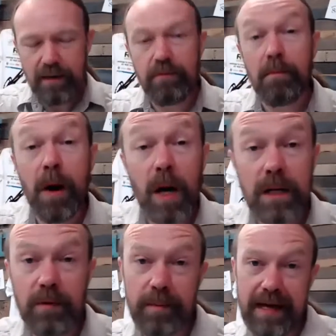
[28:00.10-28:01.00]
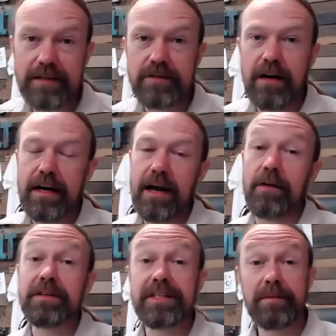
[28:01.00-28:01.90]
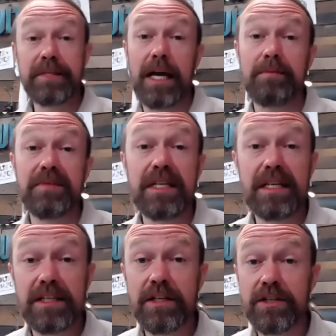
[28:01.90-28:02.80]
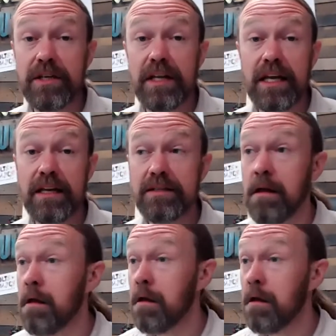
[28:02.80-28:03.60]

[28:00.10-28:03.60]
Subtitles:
a remarkable pace right now. And sometimes the intention is,